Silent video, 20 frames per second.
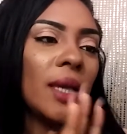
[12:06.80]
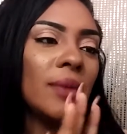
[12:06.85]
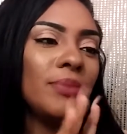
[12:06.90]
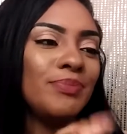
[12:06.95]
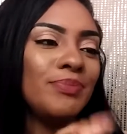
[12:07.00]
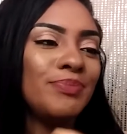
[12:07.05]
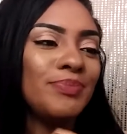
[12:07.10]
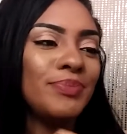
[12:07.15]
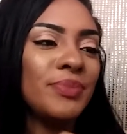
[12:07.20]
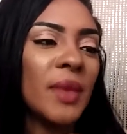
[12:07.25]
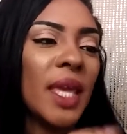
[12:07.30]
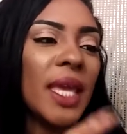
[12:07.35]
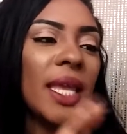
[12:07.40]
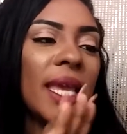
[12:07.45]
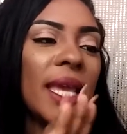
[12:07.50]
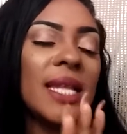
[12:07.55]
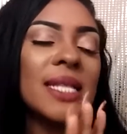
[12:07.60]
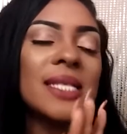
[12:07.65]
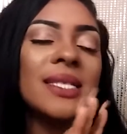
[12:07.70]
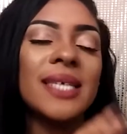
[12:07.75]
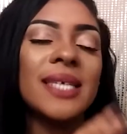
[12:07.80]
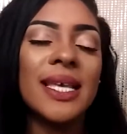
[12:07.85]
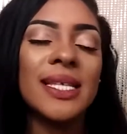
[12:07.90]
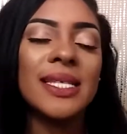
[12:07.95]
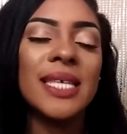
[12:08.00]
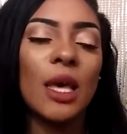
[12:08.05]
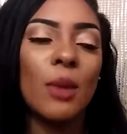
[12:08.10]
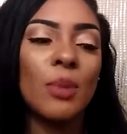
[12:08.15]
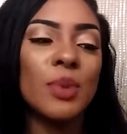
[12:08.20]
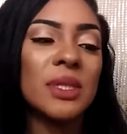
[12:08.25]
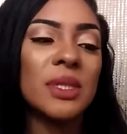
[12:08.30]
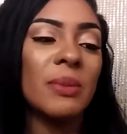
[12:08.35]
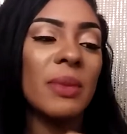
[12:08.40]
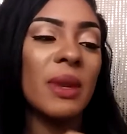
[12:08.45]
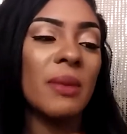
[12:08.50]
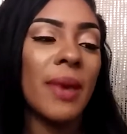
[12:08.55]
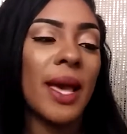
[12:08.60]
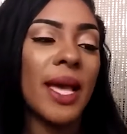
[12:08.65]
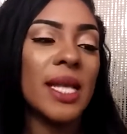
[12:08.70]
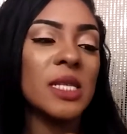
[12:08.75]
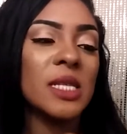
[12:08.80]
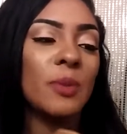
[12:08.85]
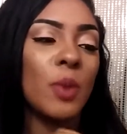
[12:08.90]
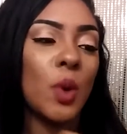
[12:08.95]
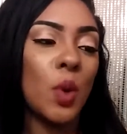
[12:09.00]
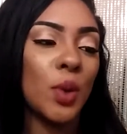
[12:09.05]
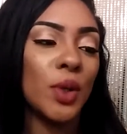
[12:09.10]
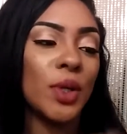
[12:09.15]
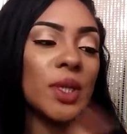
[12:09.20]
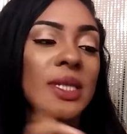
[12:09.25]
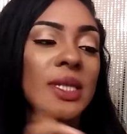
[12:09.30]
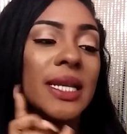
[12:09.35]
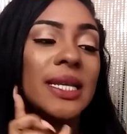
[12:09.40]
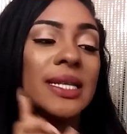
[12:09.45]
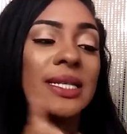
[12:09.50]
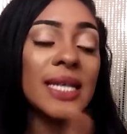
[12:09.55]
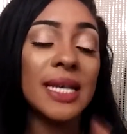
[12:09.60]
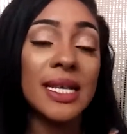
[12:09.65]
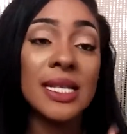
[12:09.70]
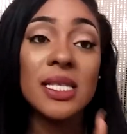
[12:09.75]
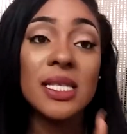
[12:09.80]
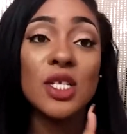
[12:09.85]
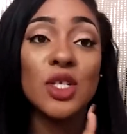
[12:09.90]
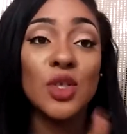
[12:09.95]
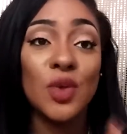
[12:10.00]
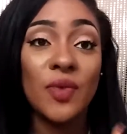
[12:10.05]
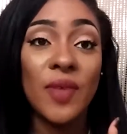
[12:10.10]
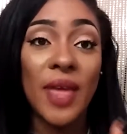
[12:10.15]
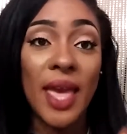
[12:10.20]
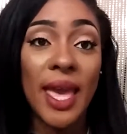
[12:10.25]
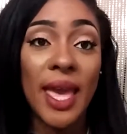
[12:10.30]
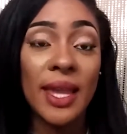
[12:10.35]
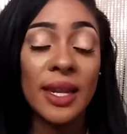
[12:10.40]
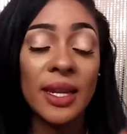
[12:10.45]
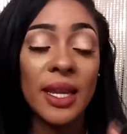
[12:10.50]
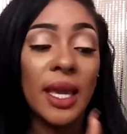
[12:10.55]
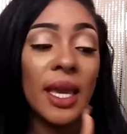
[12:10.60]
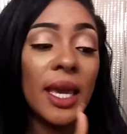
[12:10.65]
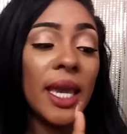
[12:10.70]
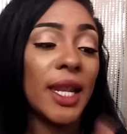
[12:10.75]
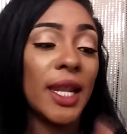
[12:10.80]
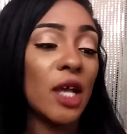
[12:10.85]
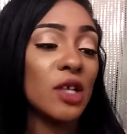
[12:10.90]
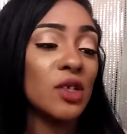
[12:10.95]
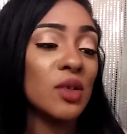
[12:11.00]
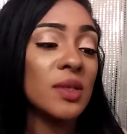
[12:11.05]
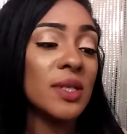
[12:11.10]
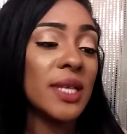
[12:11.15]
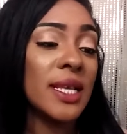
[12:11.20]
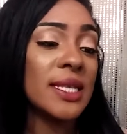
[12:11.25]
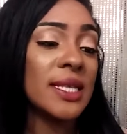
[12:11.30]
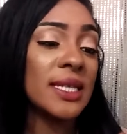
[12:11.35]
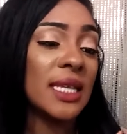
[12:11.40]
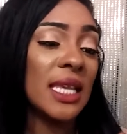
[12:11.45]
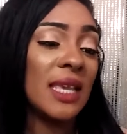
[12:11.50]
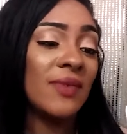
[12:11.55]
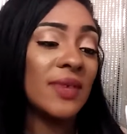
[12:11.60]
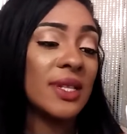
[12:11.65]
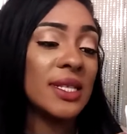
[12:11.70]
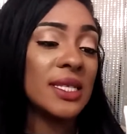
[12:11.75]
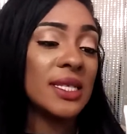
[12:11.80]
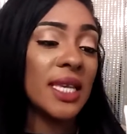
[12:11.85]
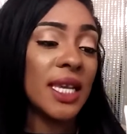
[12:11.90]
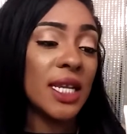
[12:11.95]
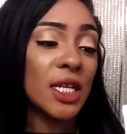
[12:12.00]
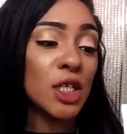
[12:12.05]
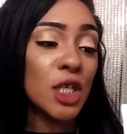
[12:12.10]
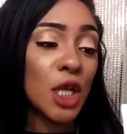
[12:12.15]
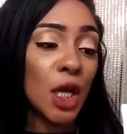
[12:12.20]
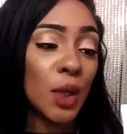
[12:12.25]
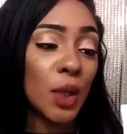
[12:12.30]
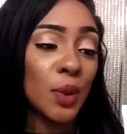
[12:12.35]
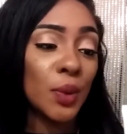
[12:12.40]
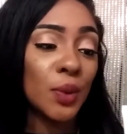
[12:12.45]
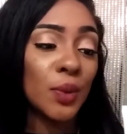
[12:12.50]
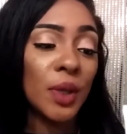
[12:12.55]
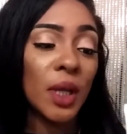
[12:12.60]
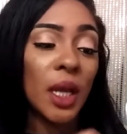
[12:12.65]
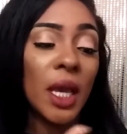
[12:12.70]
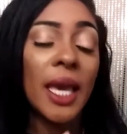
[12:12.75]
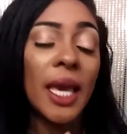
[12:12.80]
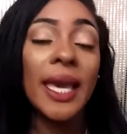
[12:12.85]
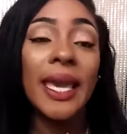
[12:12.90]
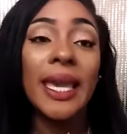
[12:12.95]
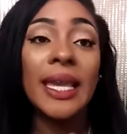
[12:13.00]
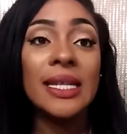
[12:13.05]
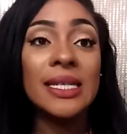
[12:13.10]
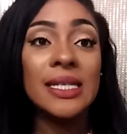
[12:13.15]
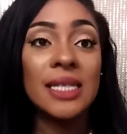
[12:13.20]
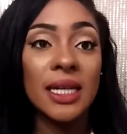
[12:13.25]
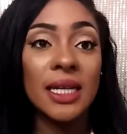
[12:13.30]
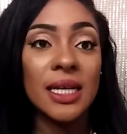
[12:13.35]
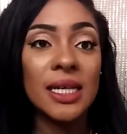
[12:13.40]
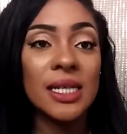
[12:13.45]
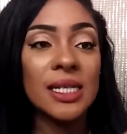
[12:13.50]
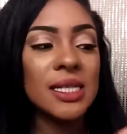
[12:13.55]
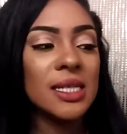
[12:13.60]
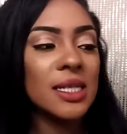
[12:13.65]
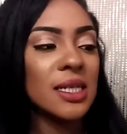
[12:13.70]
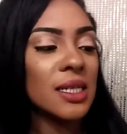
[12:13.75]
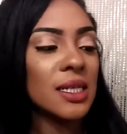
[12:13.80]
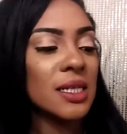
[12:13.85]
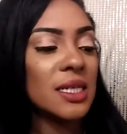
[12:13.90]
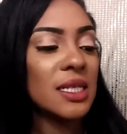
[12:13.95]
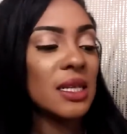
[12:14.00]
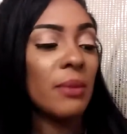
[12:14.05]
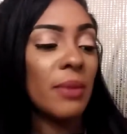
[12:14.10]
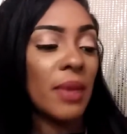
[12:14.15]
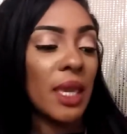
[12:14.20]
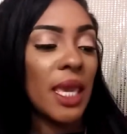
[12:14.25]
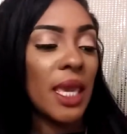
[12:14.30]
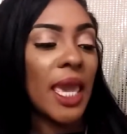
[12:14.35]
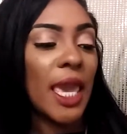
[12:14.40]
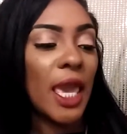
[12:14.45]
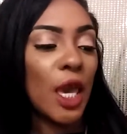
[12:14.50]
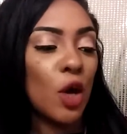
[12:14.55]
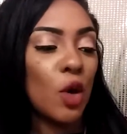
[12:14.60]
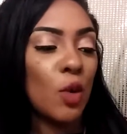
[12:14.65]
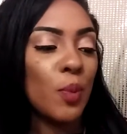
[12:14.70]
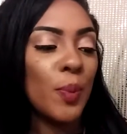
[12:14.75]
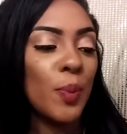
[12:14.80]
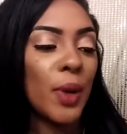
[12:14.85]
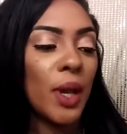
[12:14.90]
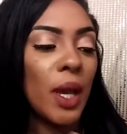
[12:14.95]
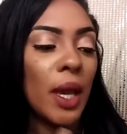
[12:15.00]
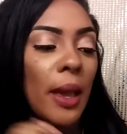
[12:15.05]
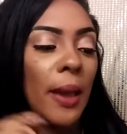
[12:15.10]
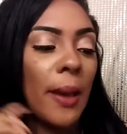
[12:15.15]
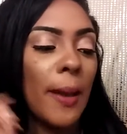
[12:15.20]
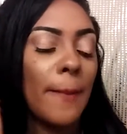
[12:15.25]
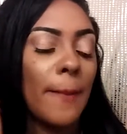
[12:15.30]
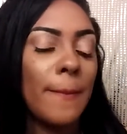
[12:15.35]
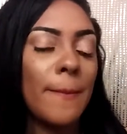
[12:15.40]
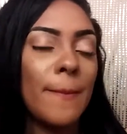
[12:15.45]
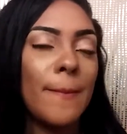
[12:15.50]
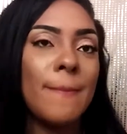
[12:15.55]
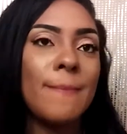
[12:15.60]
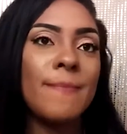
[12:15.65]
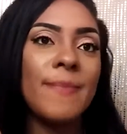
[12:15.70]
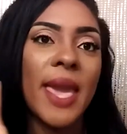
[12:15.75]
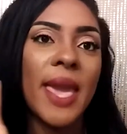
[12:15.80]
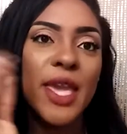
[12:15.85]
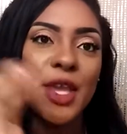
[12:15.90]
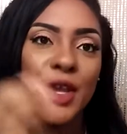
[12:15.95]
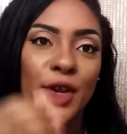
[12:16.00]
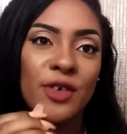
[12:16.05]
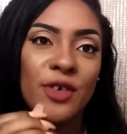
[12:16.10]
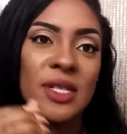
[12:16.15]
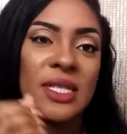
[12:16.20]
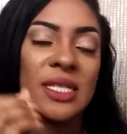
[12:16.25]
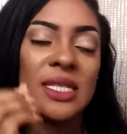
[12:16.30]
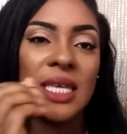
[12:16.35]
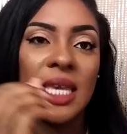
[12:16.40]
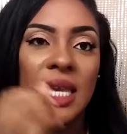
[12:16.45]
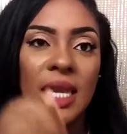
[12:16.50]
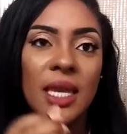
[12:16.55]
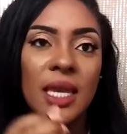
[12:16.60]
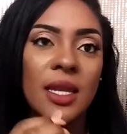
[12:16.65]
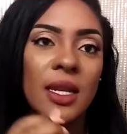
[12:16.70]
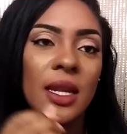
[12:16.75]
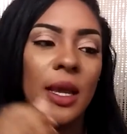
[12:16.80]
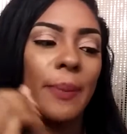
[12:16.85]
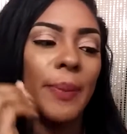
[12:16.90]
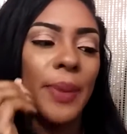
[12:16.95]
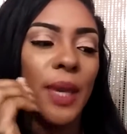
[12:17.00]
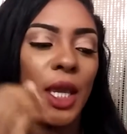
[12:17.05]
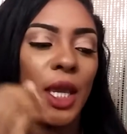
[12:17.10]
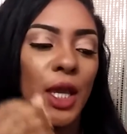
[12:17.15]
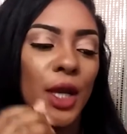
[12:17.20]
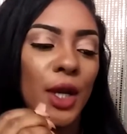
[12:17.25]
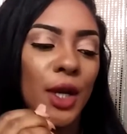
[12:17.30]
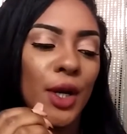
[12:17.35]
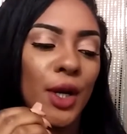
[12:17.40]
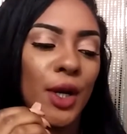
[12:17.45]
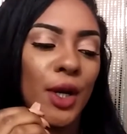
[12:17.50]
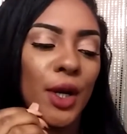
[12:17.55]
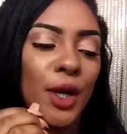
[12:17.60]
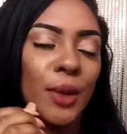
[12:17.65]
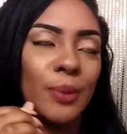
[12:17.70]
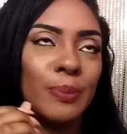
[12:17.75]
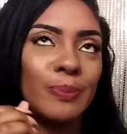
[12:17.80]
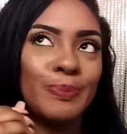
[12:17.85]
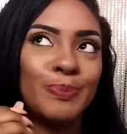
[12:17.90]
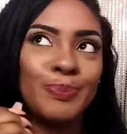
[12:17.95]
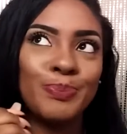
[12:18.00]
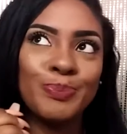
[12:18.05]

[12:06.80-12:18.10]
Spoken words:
it says helps to minimize pores. It does do that. It also says to even skin tone. It does, to me, help make your skin appear